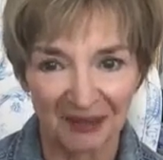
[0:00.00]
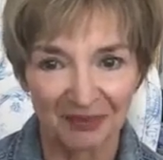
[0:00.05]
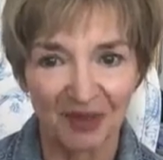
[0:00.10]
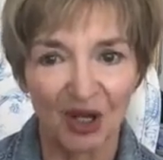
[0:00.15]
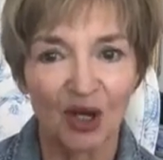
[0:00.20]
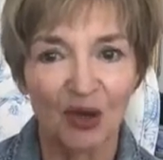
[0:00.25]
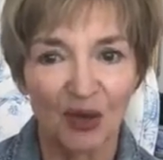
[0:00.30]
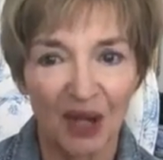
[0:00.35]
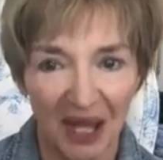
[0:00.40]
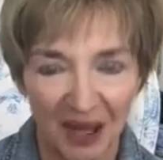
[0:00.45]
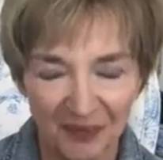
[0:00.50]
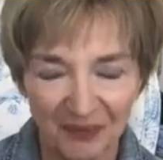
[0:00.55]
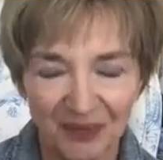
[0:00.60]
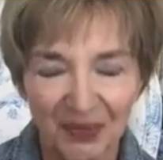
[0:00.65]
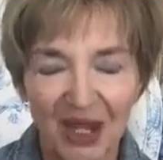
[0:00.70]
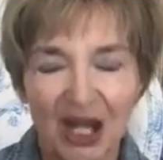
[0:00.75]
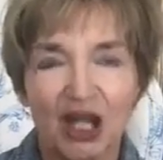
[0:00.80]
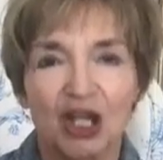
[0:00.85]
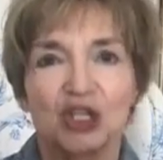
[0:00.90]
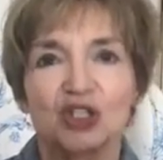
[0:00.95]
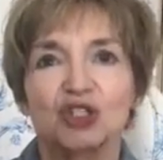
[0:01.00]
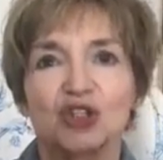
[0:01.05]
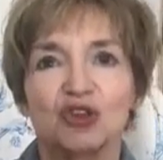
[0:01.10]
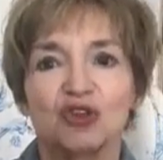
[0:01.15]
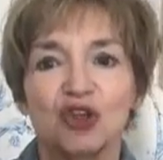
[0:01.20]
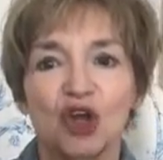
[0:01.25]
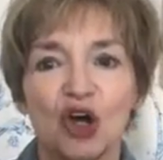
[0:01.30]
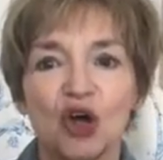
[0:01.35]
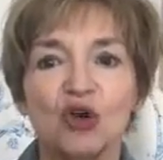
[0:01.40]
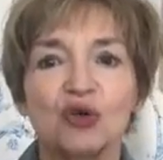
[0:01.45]
Okay, so
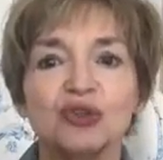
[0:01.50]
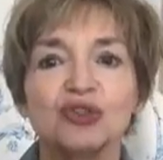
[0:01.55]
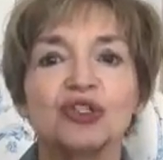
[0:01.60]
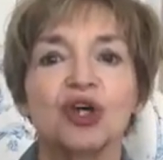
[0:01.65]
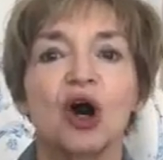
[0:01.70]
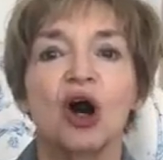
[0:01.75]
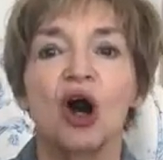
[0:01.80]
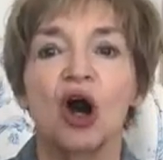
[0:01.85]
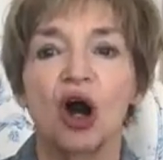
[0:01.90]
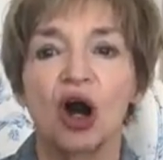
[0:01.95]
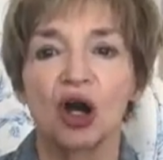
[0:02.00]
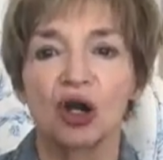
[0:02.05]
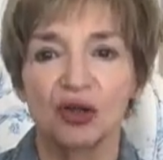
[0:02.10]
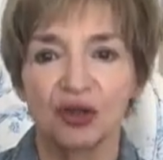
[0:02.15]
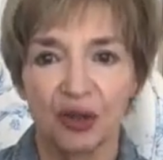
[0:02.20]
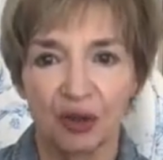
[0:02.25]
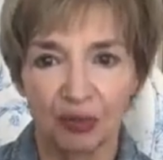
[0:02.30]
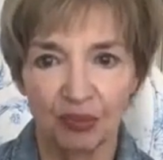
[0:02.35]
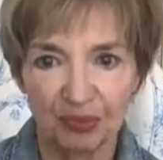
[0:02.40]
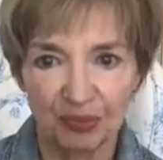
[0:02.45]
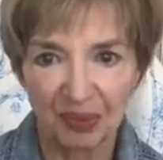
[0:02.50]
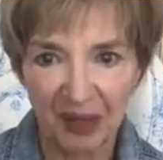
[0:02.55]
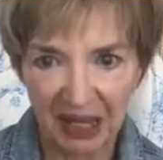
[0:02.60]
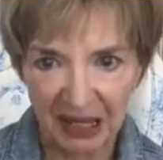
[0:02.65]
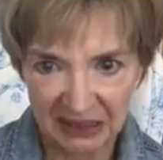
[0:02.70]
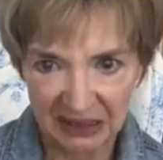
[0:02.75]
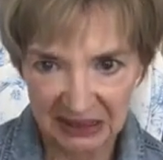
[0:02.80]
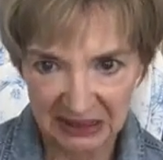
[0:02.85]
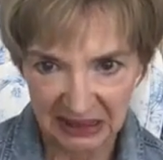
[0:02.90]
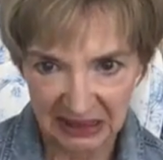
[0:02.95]
those are the
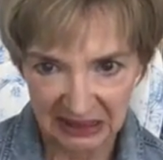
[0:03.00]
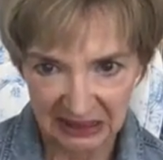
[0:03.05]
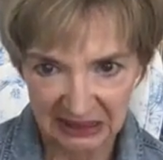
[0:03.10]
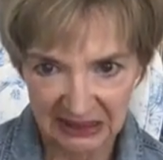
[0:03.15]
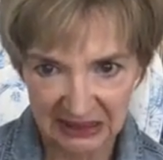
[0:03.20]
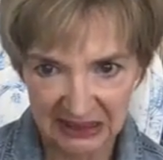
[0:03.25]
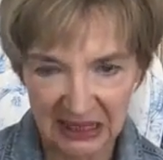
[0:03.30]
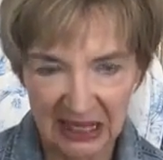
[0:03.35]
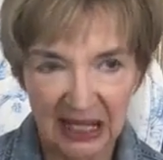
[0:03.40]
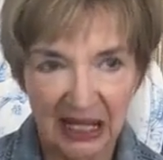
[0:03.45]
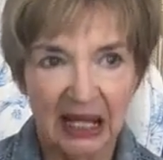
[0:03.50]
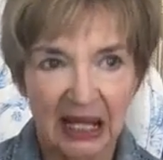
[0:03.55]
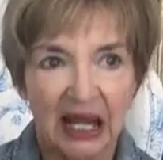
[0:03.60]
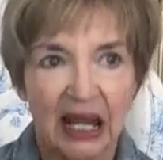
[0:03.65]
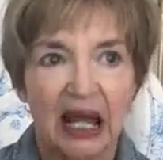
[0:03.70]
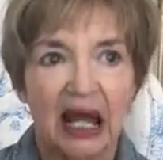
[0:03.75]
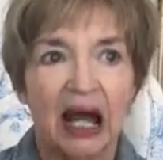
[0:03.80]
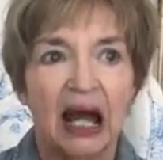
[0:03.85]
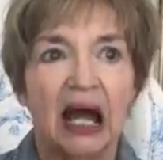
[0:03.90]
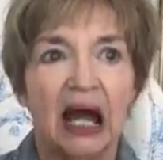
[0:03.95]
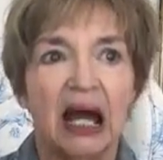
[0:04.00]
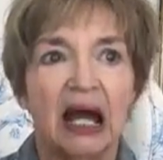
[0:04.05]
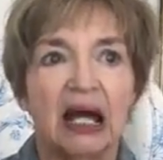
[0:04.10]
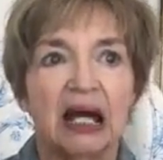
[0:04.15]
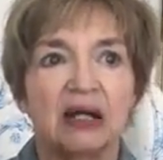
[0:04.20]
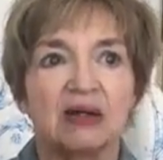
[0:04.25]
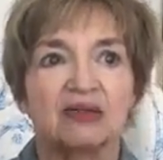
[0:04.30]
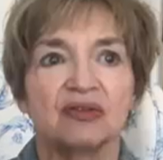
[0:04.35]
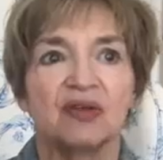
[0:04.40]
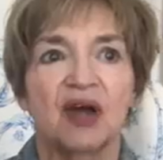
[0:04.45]
basics
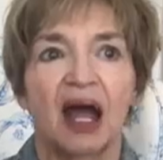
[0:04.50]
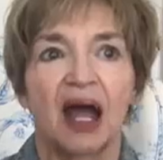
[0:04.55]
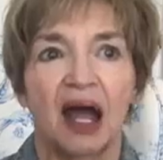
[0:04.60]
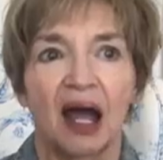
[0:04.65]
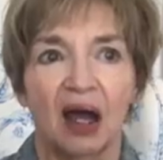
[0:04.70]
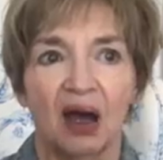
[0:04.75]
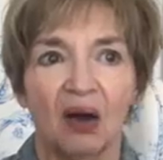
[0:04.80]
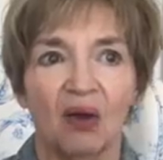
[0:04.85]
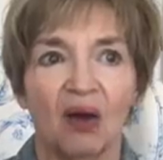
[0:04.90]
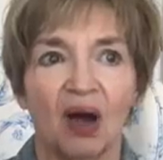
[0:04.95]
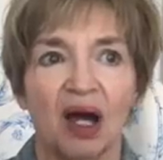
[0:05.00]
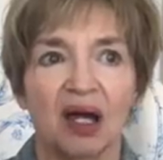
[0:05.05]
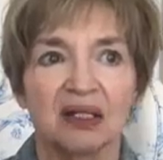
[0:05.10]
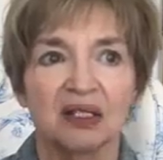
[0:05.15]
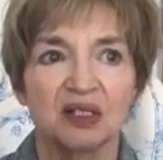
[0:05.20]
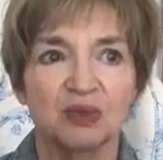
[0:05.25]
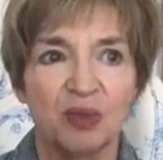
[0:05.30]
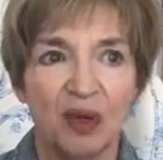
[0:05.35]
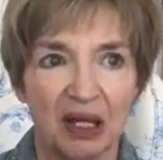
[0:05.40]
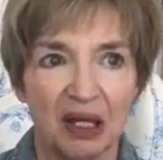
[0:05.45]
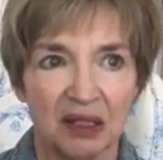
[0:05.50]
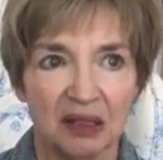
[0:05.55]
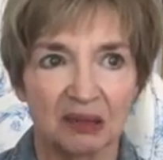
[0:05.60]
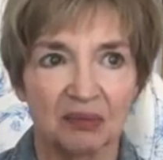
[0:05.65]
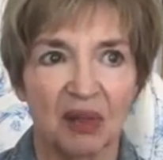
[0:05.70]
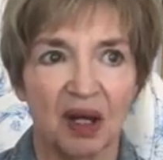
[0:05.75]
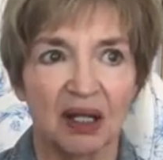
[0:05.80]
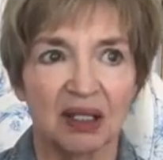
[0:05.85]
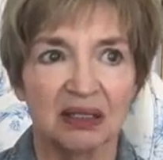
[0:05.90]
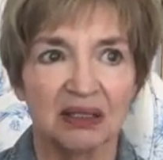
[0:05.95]
of how I spend
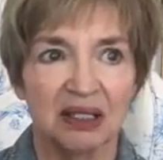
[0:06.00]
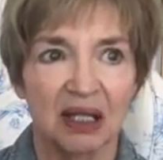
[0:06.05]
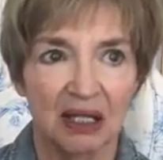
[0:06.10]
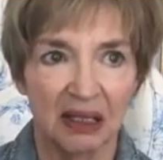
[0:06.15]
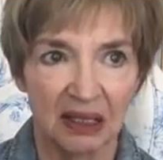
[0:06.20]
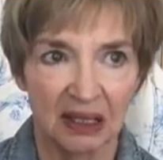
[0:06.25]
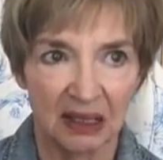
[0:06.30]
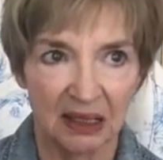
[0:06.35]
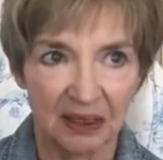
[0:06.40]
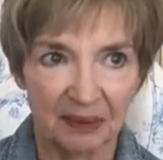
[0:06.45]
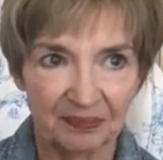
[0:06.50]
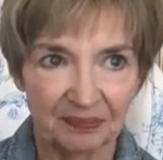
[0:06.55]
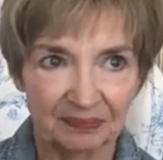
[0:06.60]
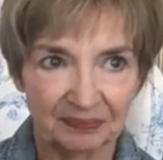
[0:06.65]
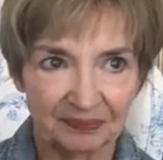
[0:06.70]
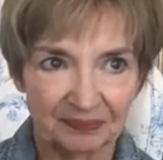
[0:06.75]
my time.